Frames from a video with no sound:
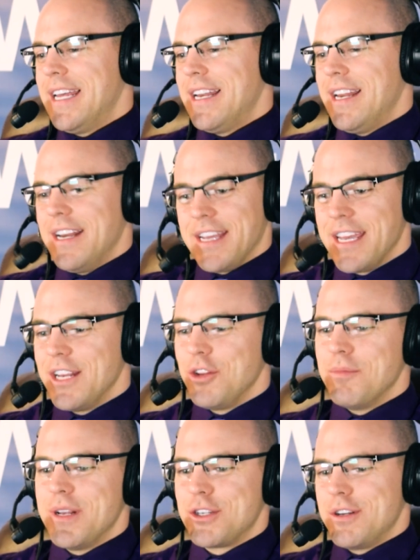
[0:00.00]
And again,
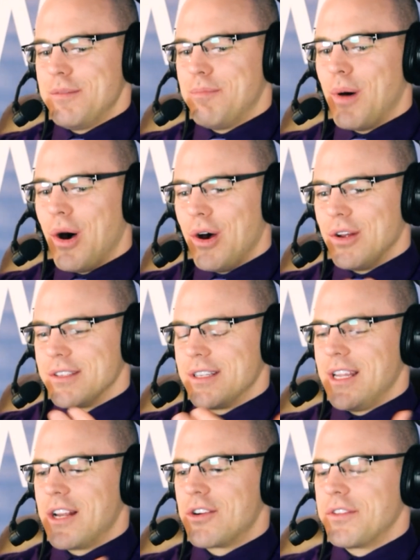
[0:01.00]
you mentioned Paul's
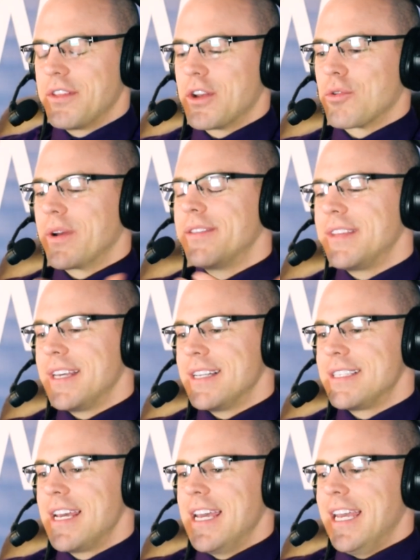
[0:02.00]
letter to the
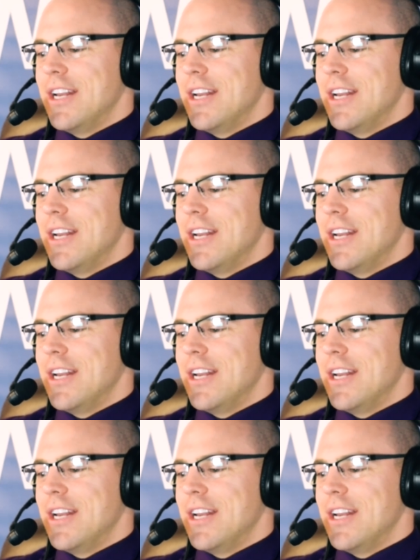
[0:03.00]
Corinthians.